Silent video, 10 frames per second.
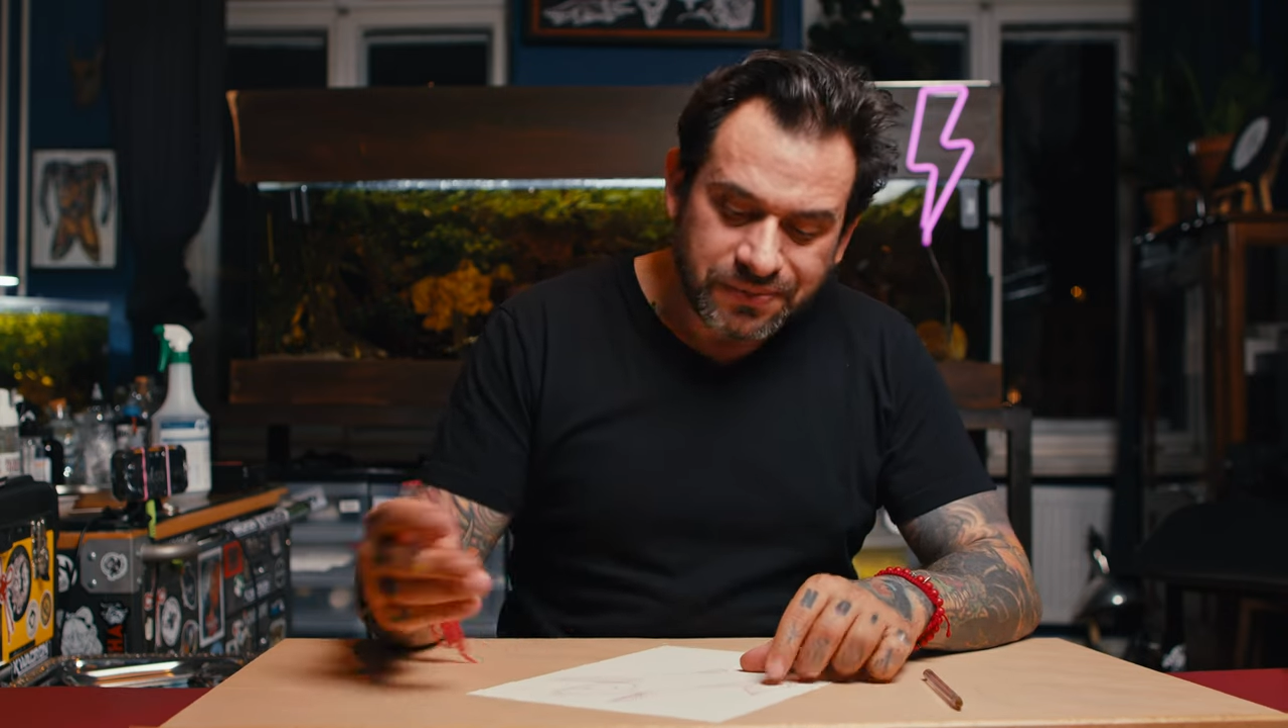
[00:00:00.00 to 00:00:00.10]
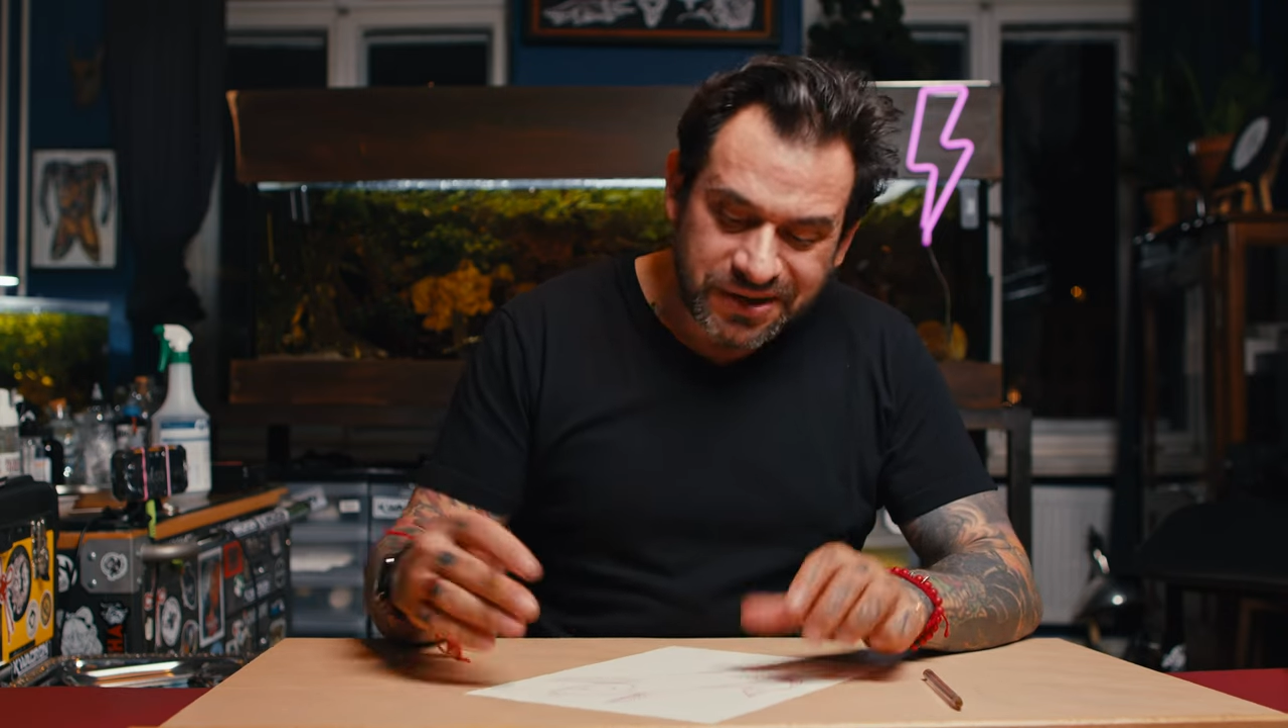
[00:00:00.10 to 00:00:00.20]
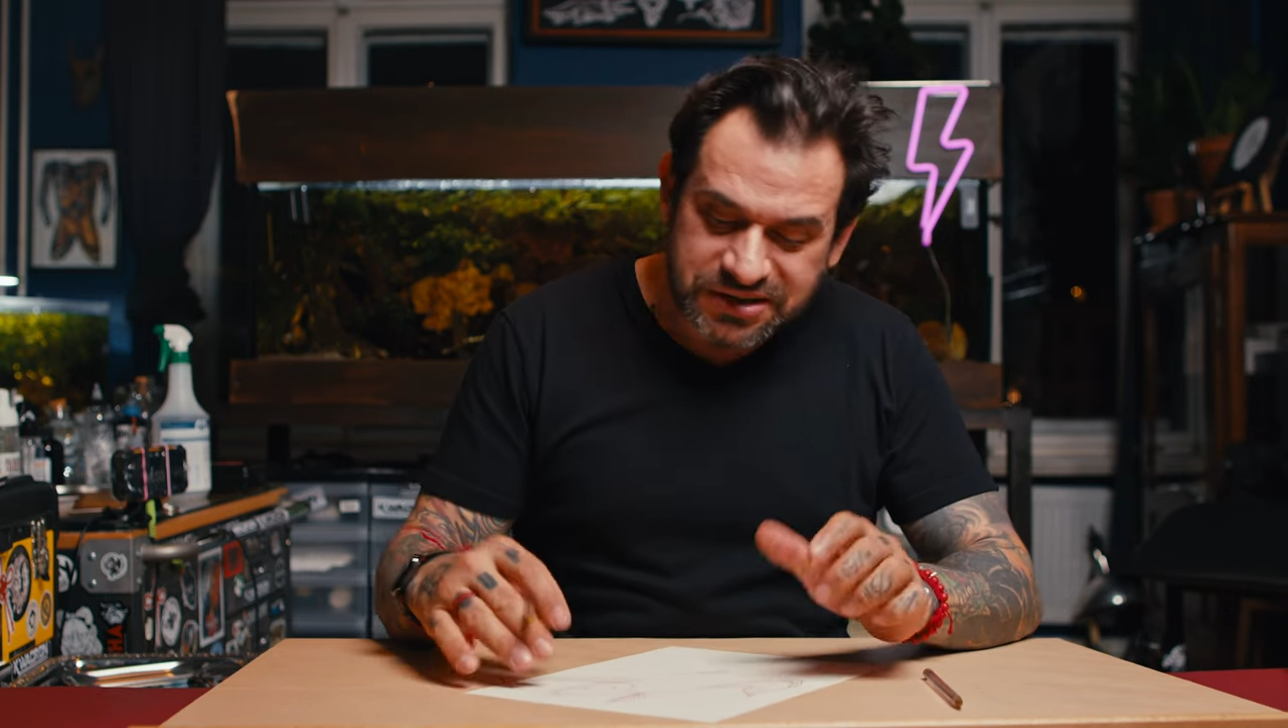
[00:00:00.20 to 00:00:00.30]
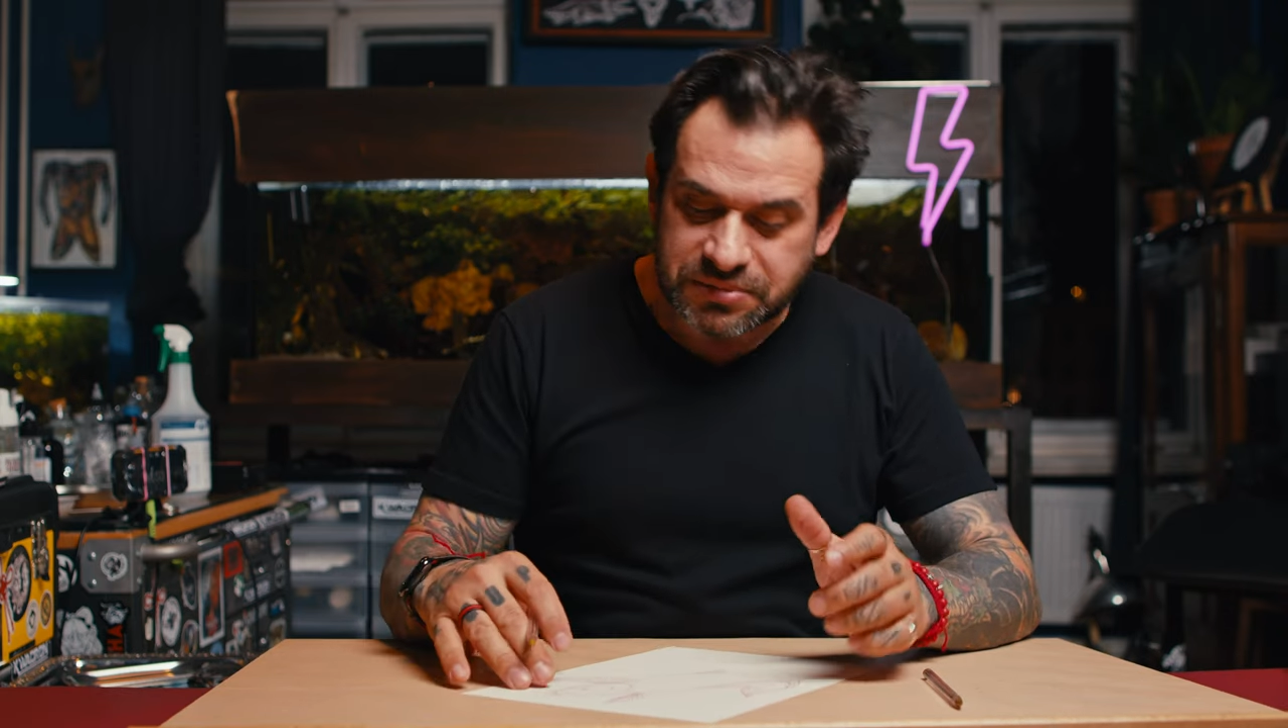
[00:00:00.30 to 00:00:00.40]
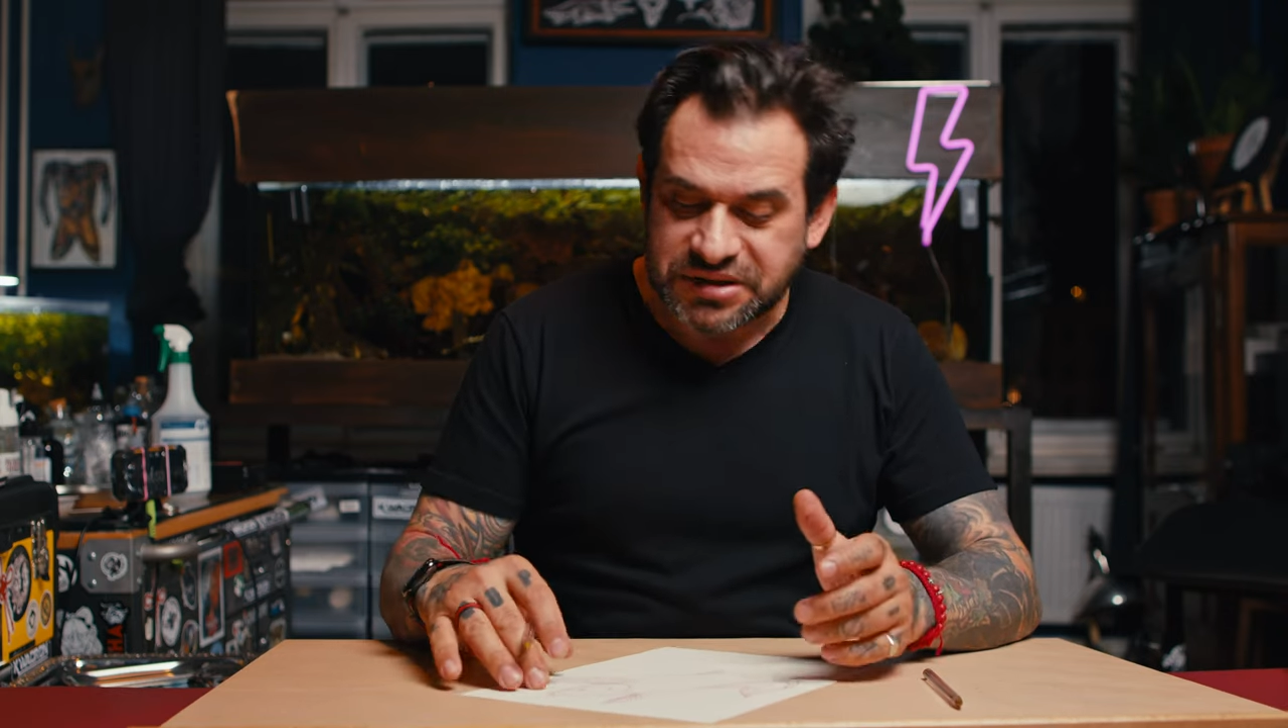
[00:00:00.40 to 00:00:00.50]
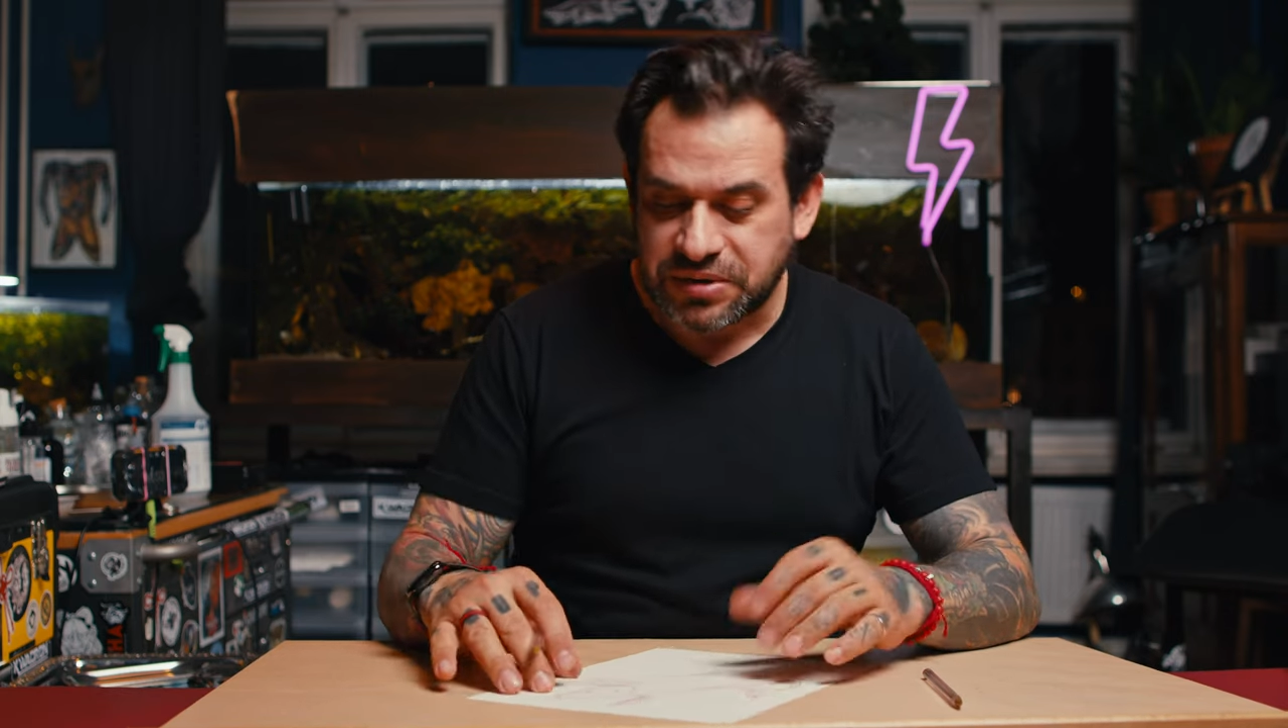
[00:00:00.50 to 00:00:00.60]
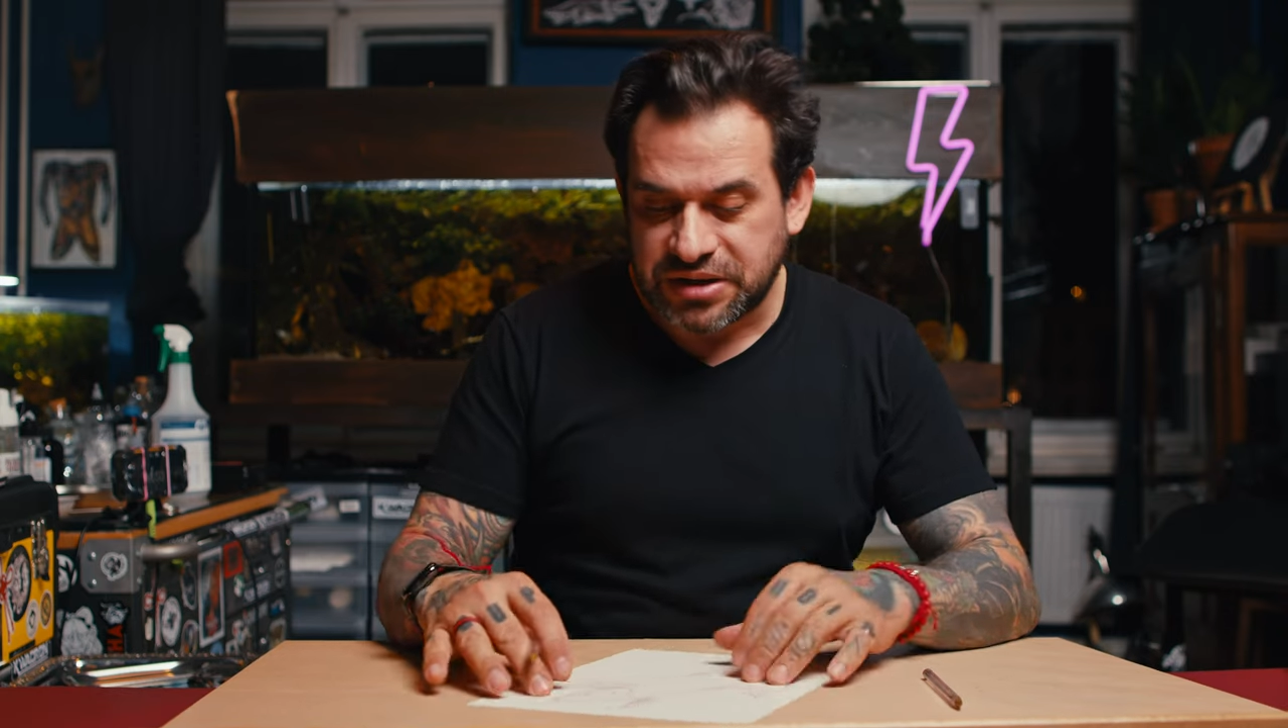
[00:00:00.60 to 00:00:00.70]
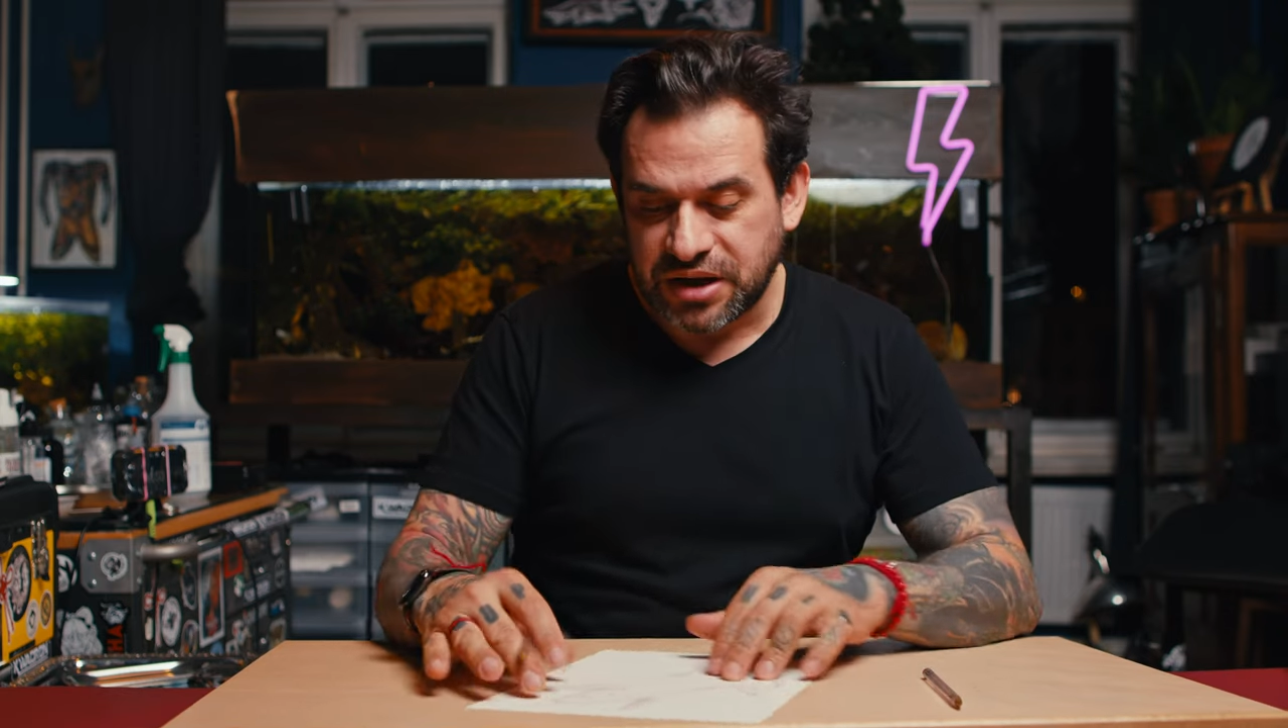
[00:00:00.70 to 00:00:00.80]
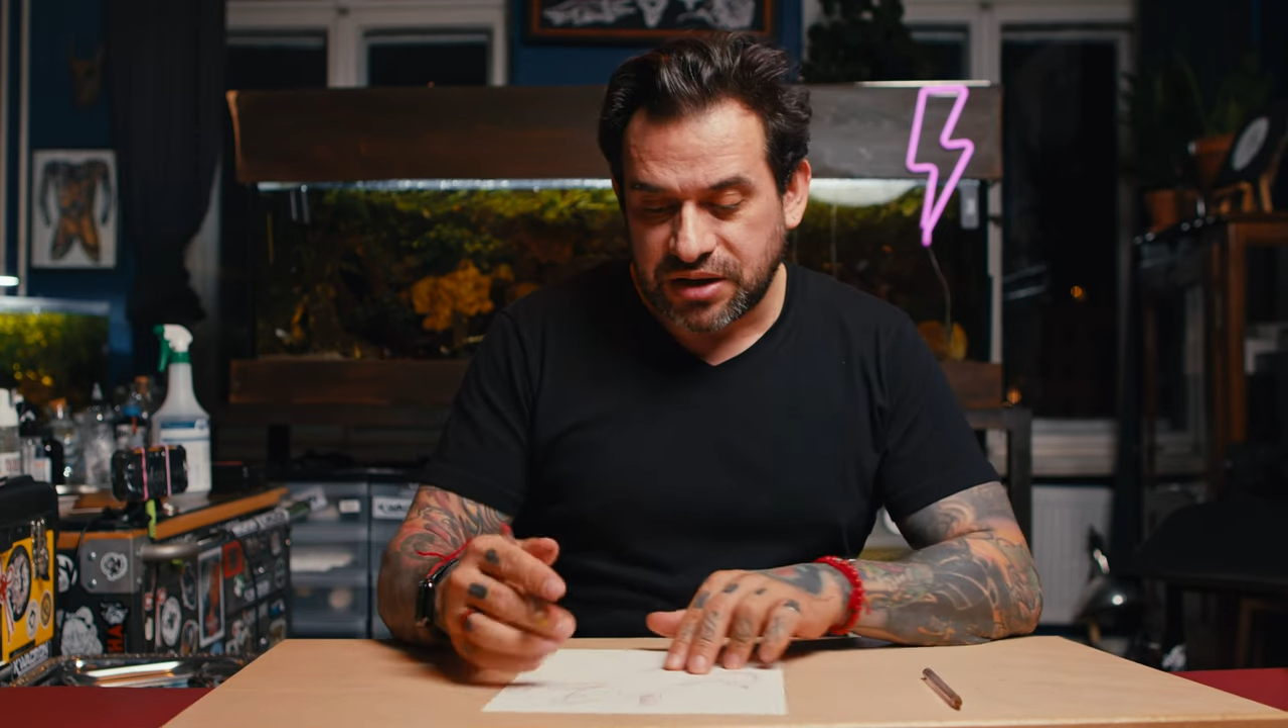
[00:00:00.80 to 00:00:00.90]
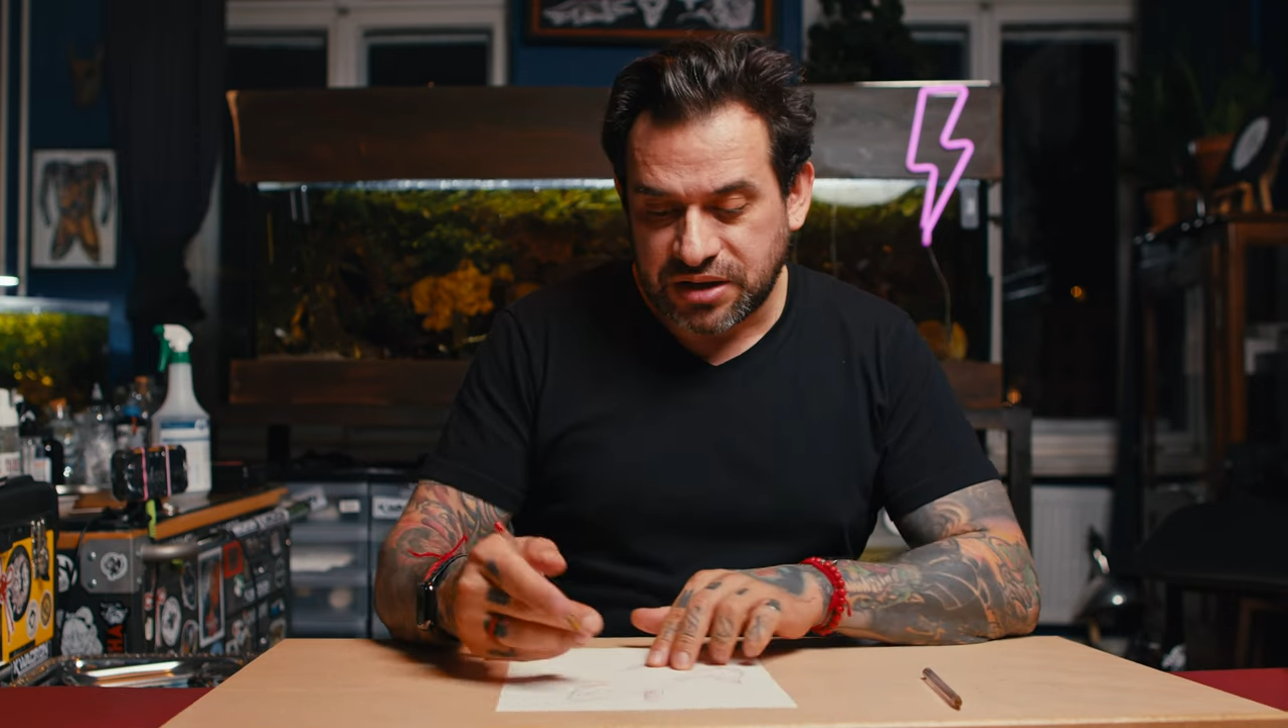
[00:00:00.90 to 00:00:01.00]
Doesn't mean my
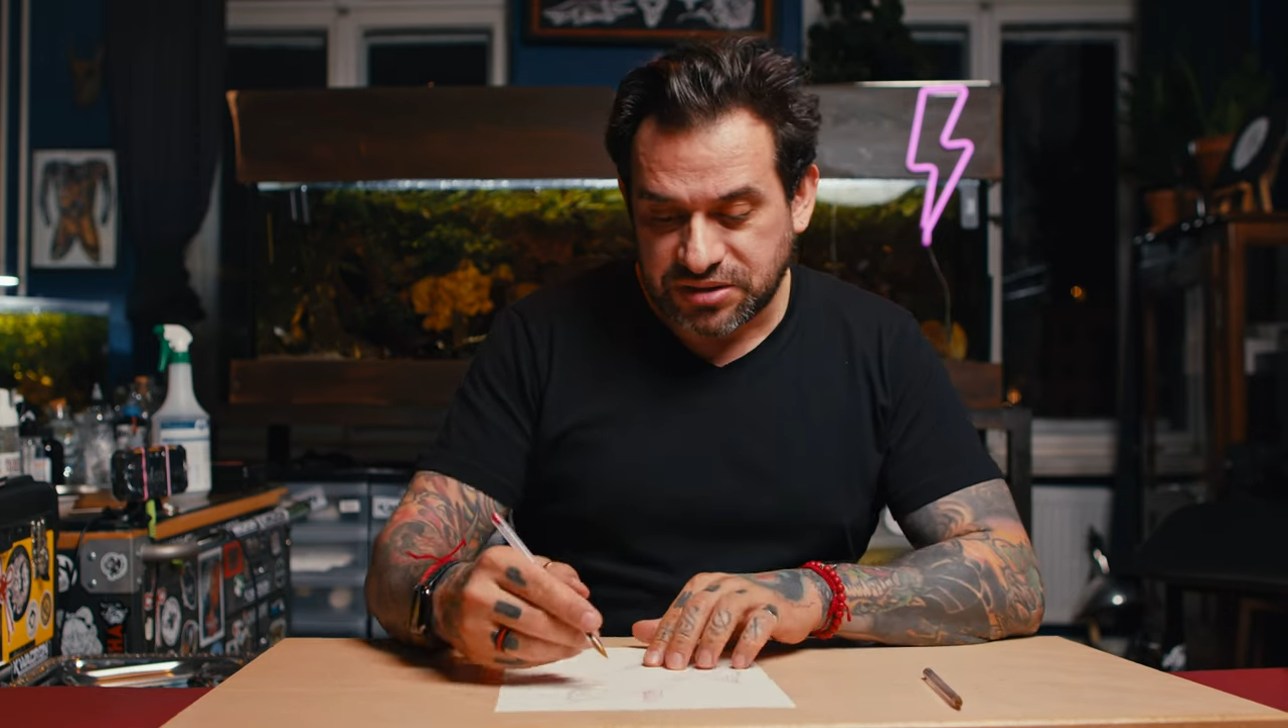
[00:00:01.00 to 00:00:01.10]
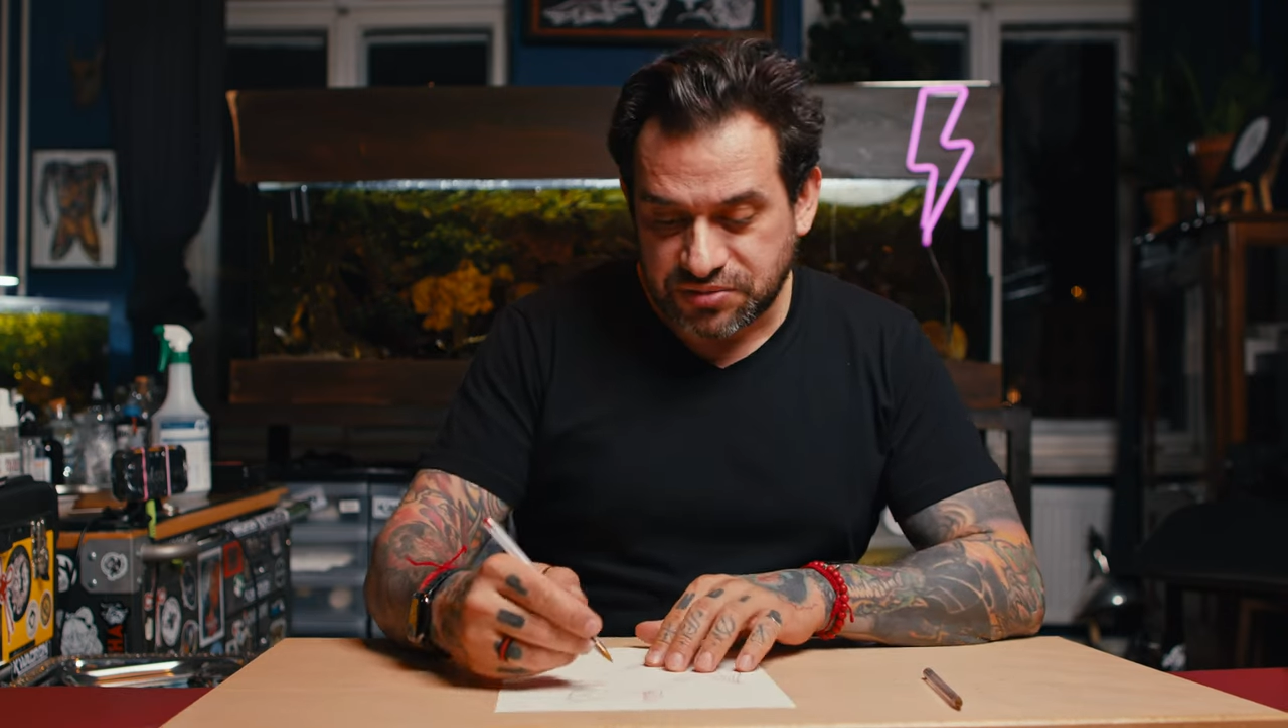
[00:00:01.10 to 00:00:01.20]
technique